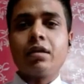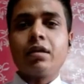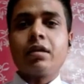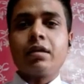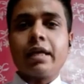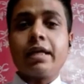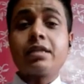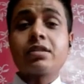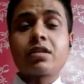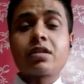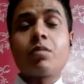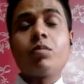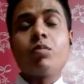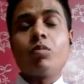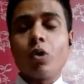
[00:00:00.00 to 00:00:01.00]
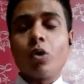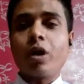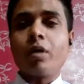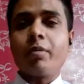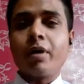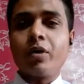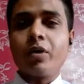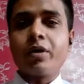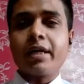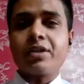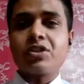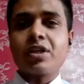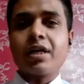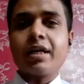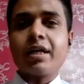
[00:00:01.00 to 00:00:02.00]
get some more about HR,